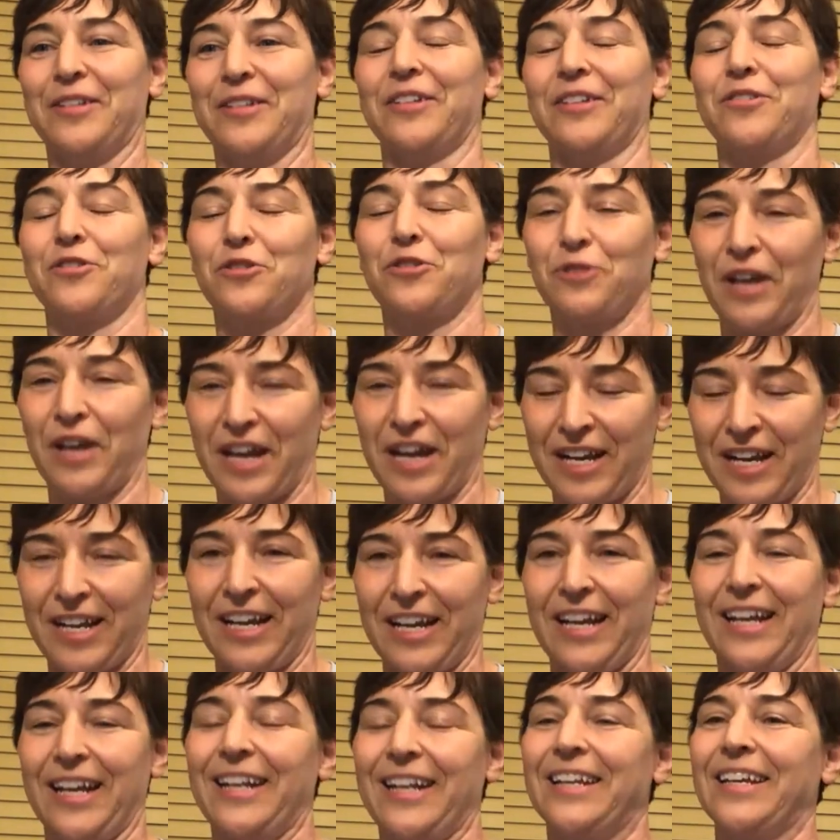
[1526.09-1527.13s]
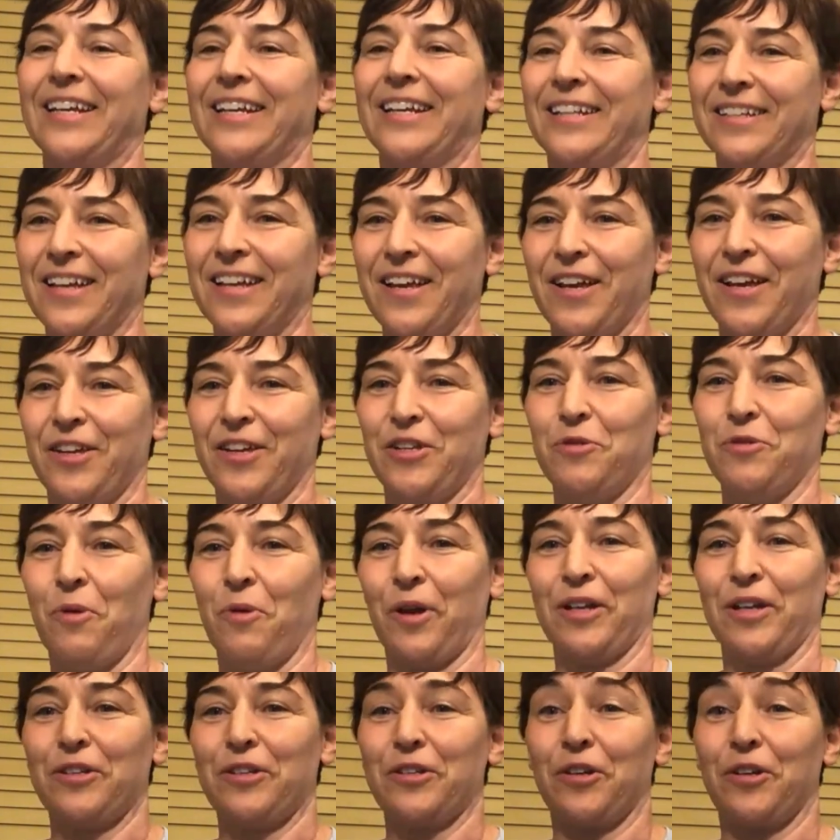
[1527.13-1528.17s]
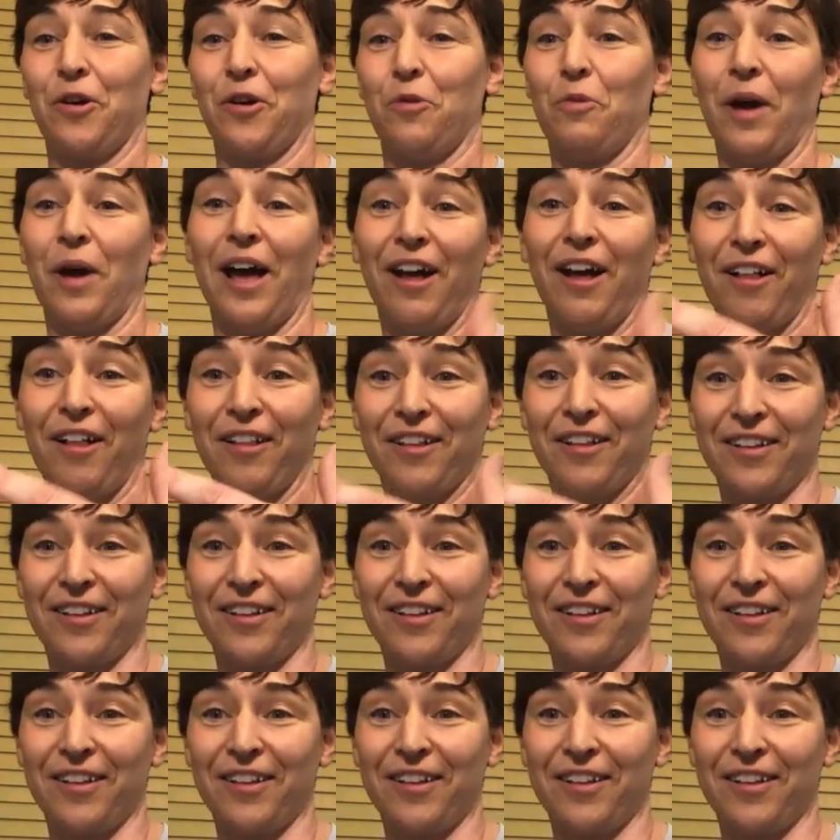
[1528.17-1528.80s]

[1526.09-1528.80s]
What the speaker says: and training, and you want it to go well.